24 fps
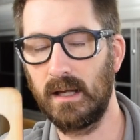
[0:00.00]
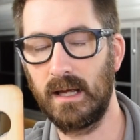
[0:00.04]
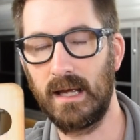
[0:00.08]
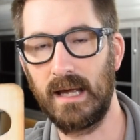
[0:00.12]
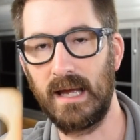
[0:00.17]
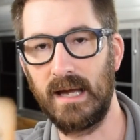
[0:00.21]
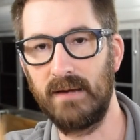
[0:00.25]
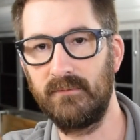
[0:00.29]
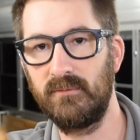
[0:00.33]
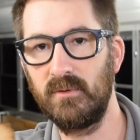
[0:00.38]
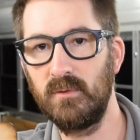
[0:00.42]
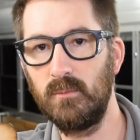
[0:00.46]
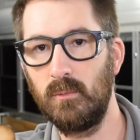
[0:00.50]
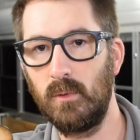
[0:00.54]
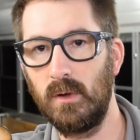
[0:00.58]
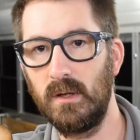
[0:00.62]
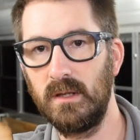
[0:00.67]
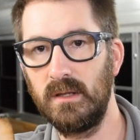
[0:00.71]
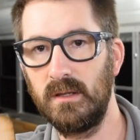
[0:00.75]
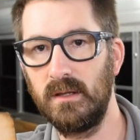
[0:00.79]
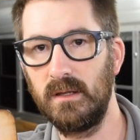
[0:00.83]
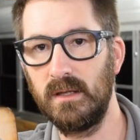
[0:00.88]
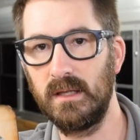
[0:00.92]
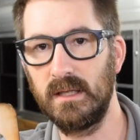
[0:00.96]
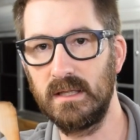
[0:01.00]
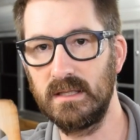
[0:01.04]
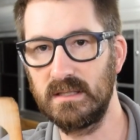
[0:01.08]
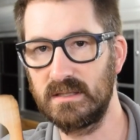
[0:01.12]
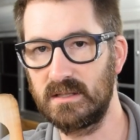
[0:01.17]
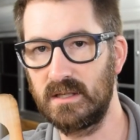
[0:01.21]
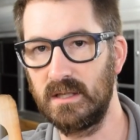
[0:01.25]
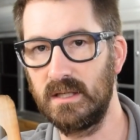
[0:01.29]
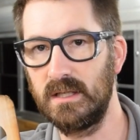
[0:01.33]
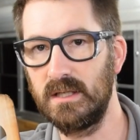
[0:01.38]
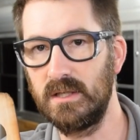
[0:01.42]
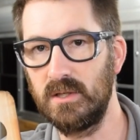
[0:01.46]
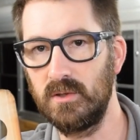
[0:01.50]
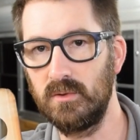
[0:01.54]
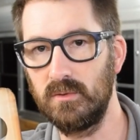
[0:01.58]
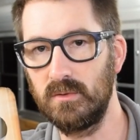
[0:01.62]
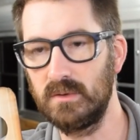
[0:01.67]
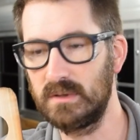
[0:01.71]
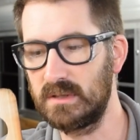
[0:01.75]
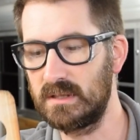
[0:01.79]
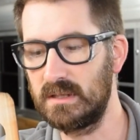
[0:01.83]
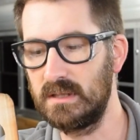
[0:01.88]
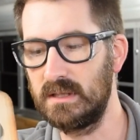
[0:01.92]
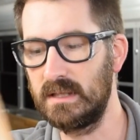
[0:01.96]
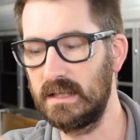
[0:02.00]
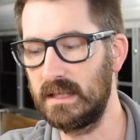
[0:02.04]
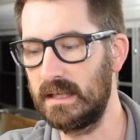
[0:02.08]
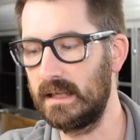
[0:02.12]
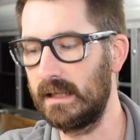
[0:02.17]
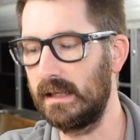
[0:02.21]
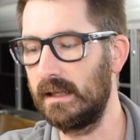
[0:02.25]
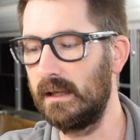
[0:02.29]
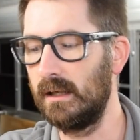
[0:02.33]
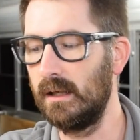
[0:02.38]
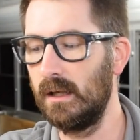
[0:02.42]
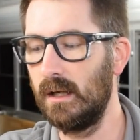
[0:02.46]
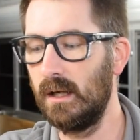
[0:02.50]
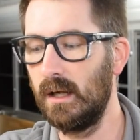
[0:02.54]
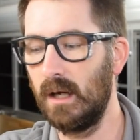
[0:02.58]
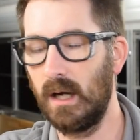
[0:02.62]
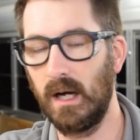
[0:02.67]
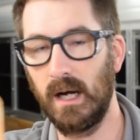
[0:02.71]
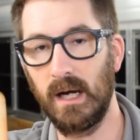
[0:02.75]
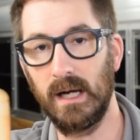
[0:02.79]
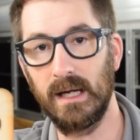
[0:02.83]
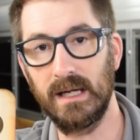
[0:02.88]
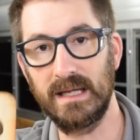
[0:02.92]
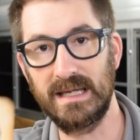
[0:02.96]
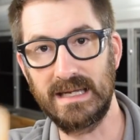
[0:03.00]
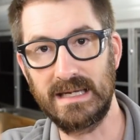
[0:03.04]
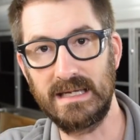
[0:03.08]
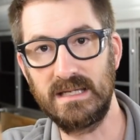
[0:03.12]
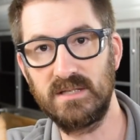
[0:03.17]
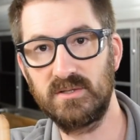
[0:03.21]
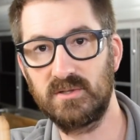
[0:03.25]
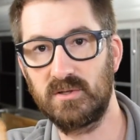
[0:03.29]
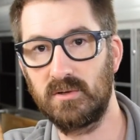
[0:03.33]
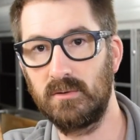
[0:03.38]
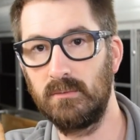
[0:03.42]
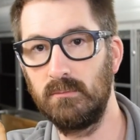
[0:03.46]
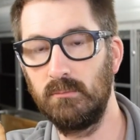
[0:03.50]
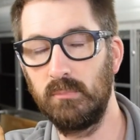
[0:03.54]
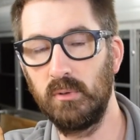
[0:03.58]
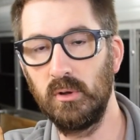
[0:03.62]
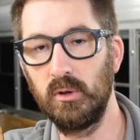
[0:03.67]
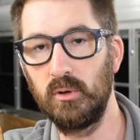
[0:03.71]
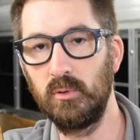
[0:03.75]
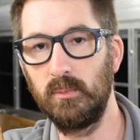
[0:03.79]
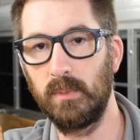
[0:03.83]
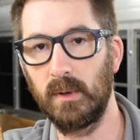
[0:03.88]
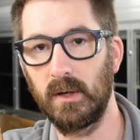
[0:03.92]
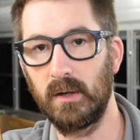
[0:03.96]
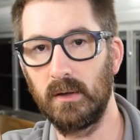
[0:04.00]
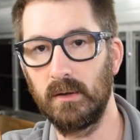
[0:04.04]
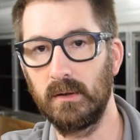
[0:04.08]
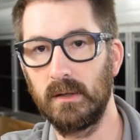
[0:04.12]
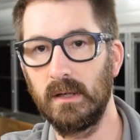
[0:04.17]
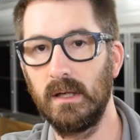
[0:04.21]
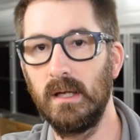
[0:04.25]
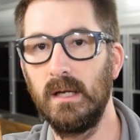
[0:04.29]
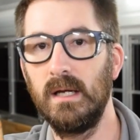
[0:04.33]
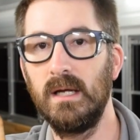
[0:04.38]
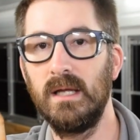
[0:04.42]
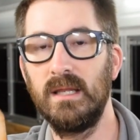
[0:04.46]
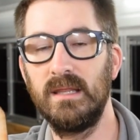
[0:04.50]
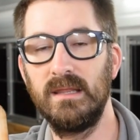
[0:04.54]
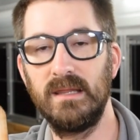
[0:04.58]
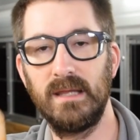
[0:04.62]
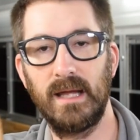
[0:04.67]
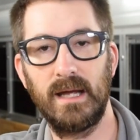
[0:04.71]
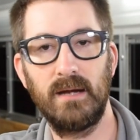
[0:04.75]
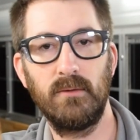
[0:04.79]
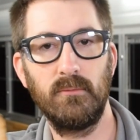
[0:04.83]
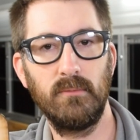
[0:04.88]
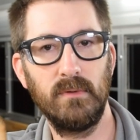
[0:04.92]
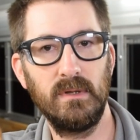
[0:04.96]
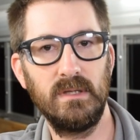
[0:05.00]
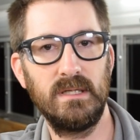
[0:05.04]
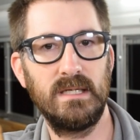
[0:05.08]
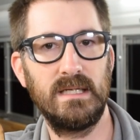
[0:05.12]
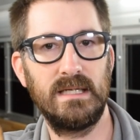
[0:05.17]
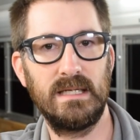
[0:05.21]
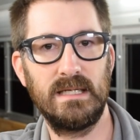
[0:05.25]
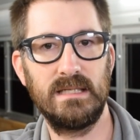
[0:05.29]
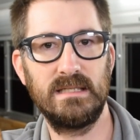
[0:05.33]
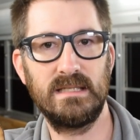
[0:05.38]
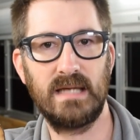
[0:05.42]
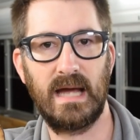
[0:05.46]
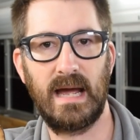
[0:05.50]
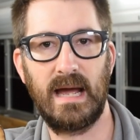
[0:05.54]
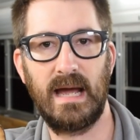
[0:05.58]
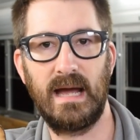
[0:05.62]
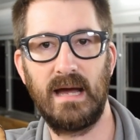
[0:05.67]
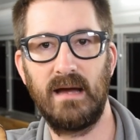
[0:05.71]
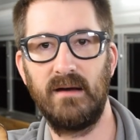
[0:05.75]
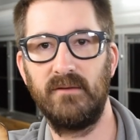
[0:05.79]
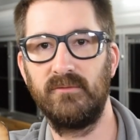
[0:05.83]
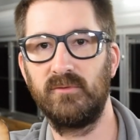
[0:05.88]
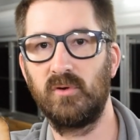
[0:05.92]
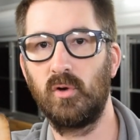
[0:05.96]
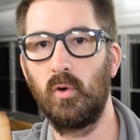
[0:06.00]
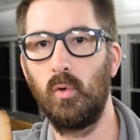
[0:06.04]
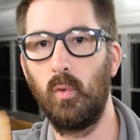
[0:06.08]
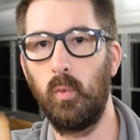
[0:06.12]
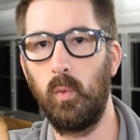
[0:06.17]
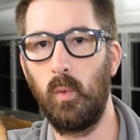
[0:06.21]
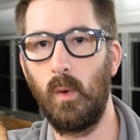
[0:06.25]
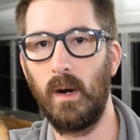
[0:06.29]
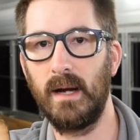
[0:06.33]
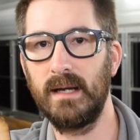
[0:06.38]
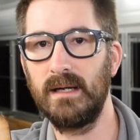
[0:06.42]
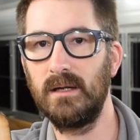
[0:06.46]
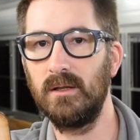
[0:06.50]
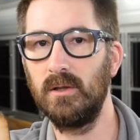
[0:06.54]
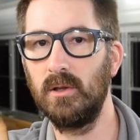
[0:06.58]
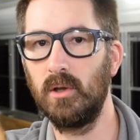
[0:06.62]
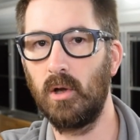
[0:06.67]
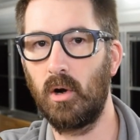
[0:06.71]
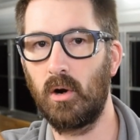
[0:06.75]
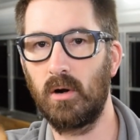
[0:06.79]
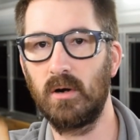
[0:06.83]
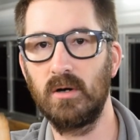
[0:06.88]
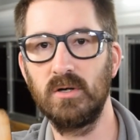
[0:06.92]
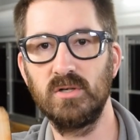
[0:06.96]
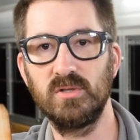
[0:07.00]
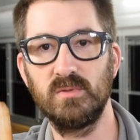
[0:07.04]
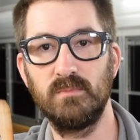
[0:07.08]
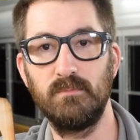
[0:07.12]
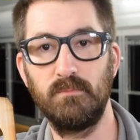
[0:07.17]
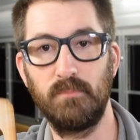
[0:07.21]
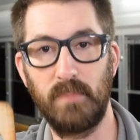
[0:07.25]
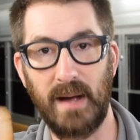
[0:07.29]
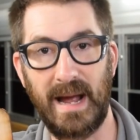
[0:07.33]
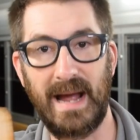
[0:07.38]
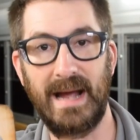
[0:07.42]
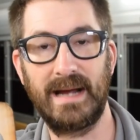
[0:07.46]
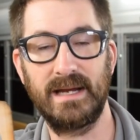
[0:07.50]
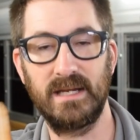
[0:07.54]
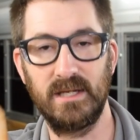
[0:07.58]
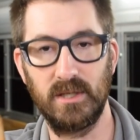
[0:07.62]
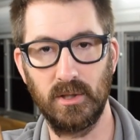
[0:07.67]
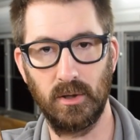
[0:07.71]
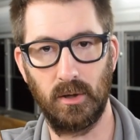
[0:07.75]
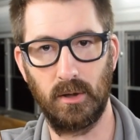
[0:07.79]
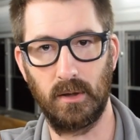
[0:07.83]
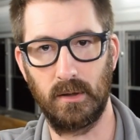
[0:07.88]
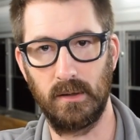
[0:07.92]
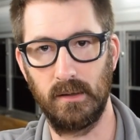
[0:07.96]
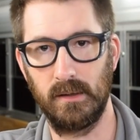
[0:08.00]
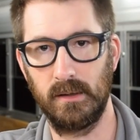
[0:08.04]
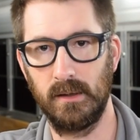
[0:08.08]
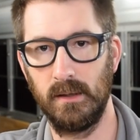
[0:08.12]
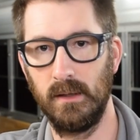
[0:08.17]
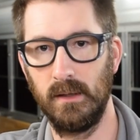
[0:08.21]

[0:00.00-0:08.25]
everyone that is going to use the Eastern bluebird, they really need to have quite a large backyard.